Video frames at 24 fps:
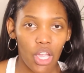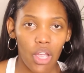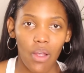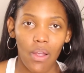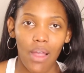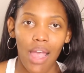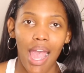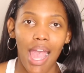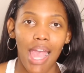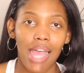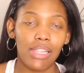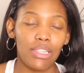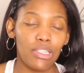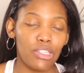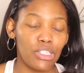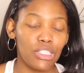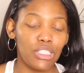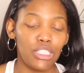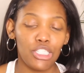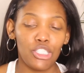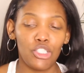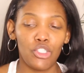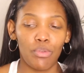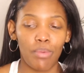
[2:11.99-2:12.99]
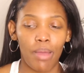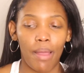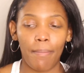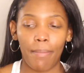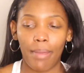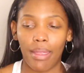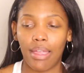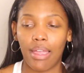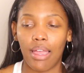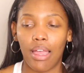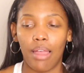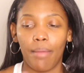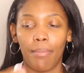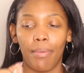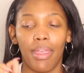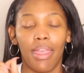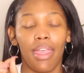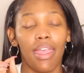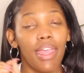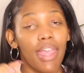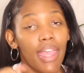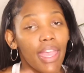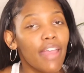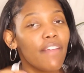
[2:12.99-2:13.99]
I literally do my makeup
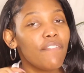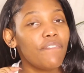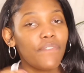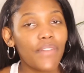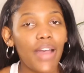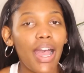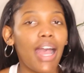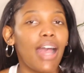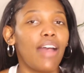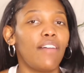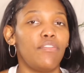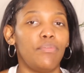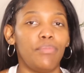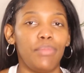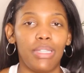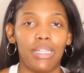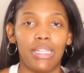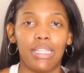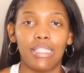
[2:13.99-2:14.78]
in 5 minutes.